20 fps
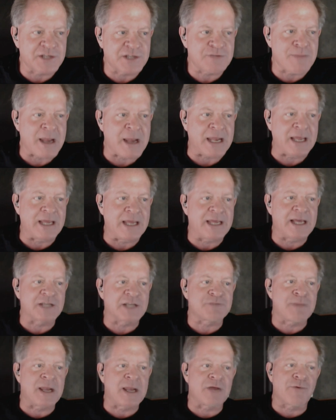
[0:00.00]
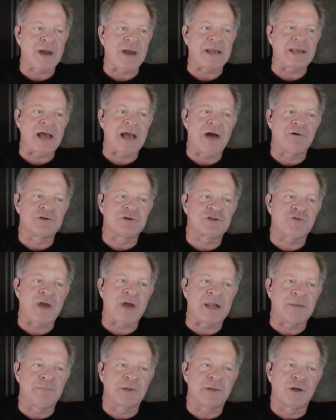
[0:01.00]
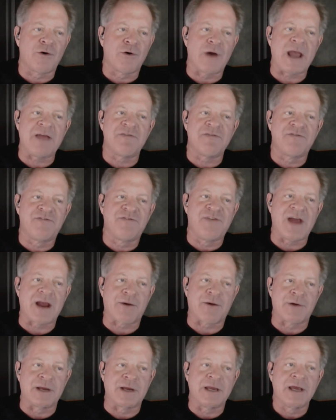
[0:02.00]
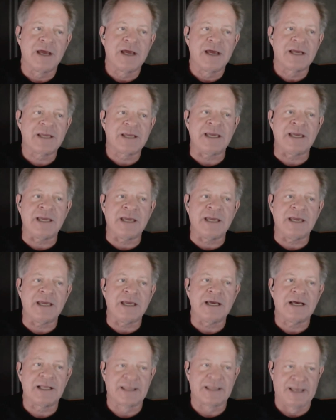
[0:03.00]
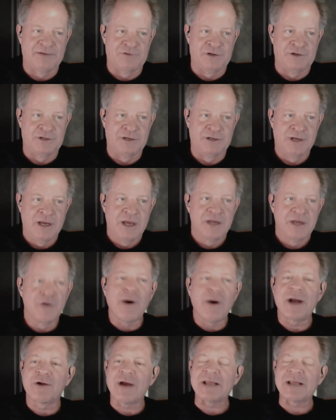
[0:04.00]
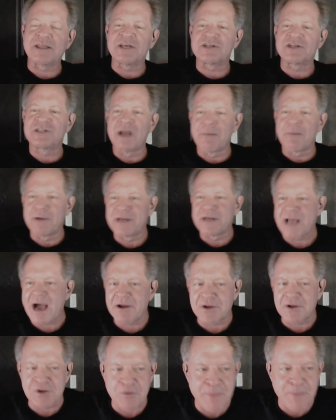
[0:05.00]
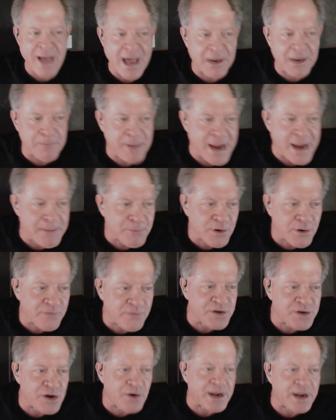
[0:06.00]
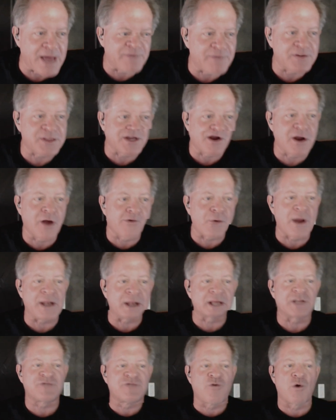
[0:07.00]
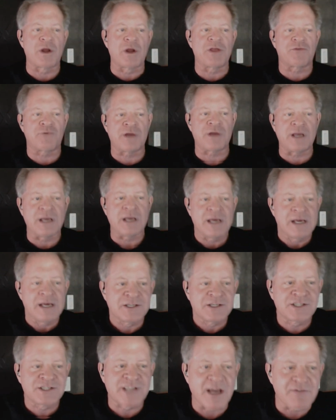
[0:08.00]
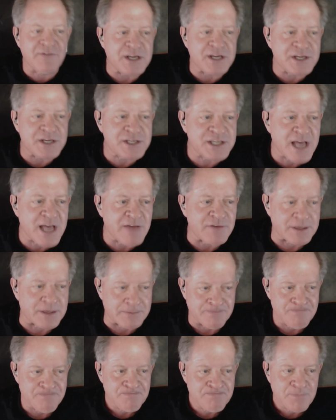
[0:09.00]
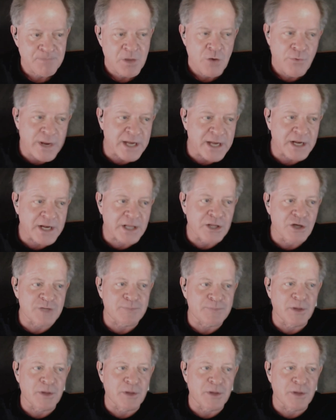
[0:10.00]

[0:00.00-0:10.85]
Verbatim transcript: Mini. ES Mini right now is trading below a very key level. You want to write this number down on your pad of paper if you don't have it there already. It's 43.77. We had a close below